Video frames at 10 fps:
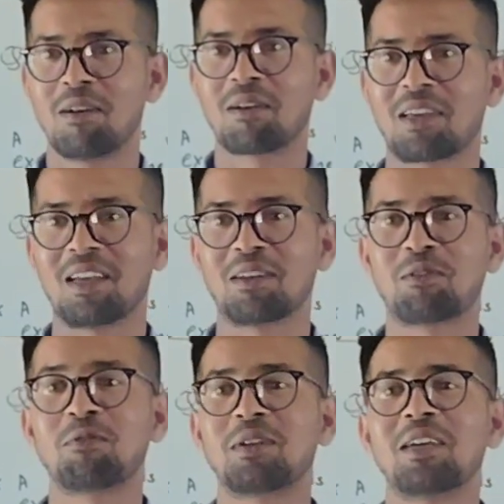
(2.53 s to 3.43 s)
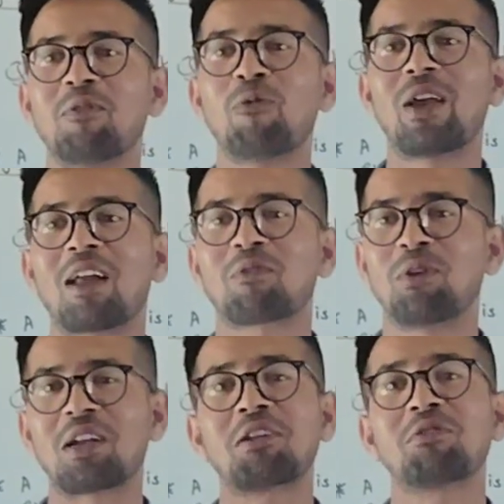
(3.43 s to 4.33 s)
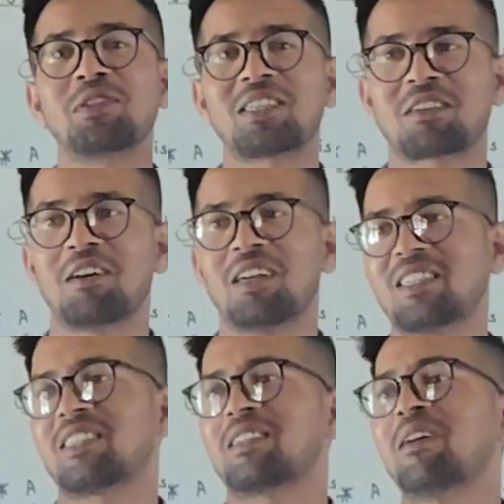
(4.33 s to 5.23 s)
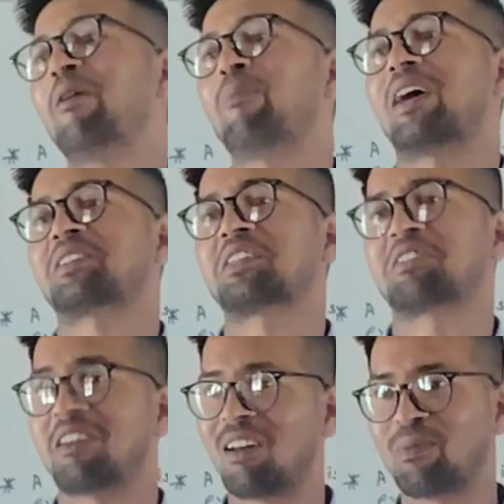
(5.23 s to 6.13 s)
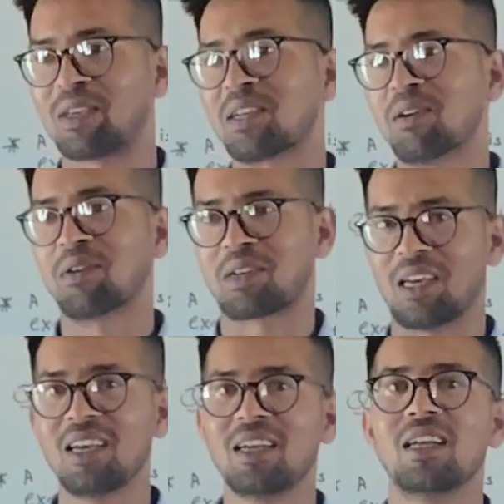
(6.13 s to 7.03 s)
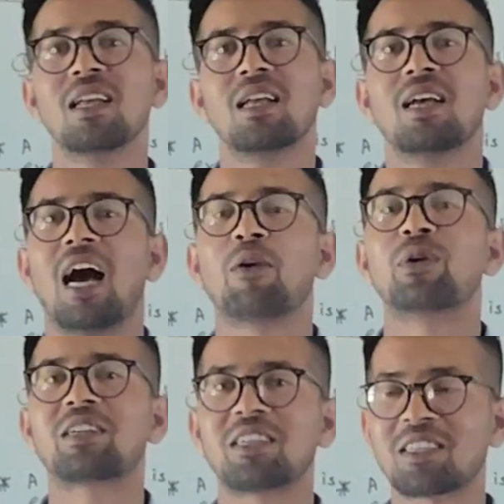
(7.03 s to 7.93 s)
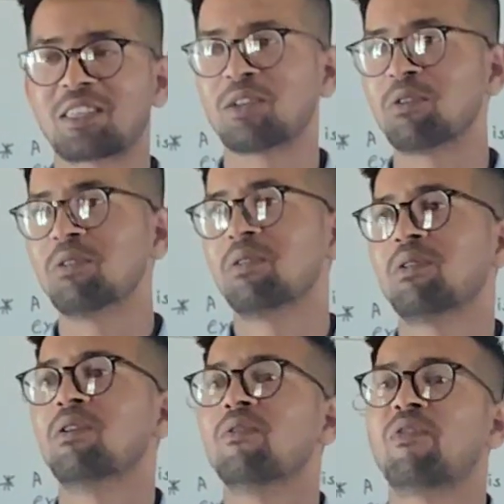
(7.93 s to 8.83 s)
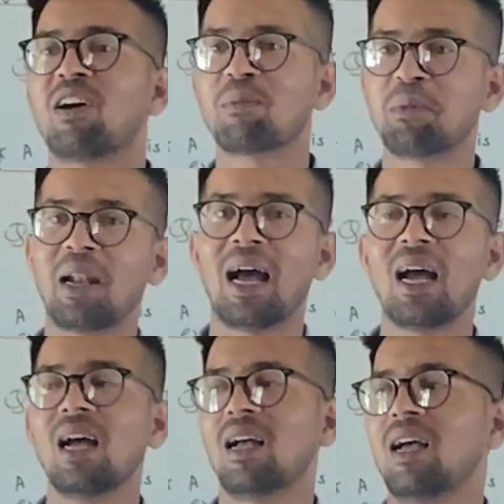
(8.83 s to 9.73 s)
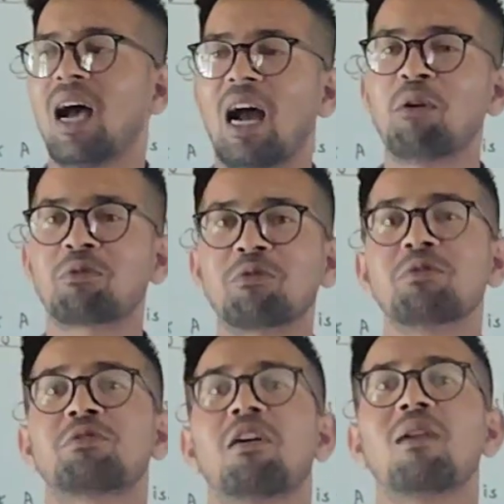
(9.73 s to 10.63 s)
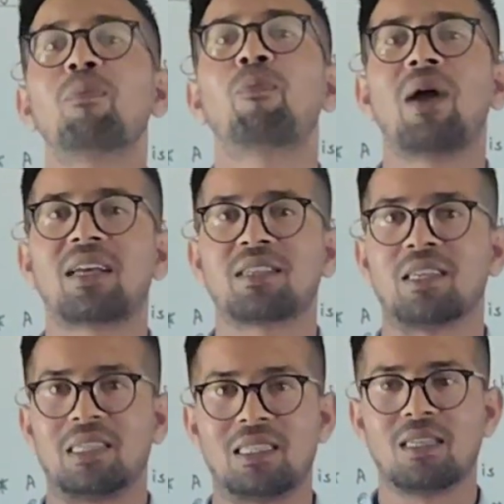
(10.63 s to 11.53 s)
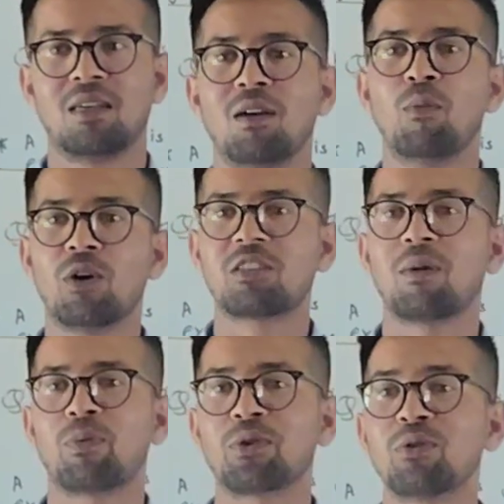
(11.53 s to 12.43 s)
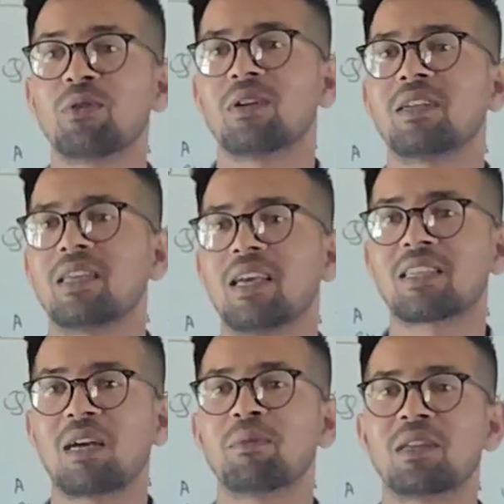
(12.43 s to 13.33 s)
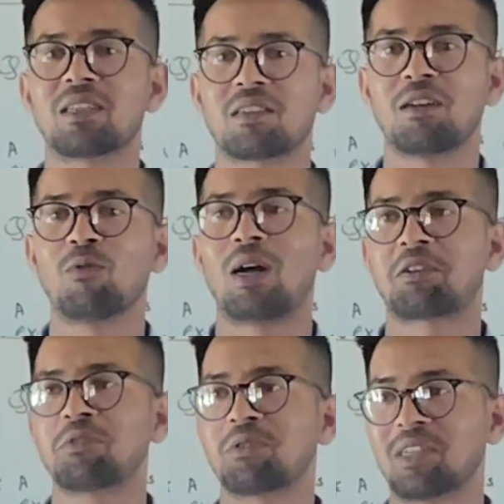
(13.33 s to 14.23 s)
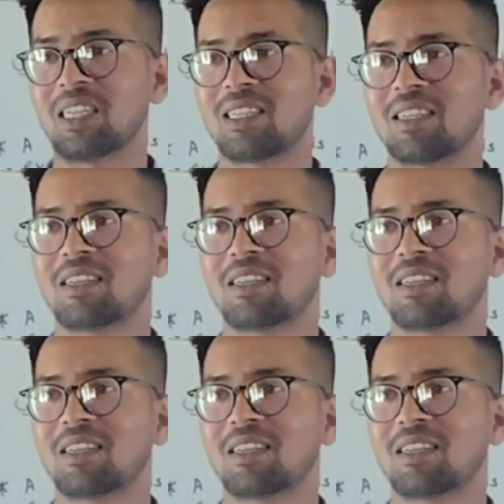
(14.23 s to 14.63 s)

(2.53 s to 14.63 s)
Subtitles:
Okay, today we are going to discuss passage solving. Okay, I will teach you formula how to solve passages. Most of you in examination, what you did,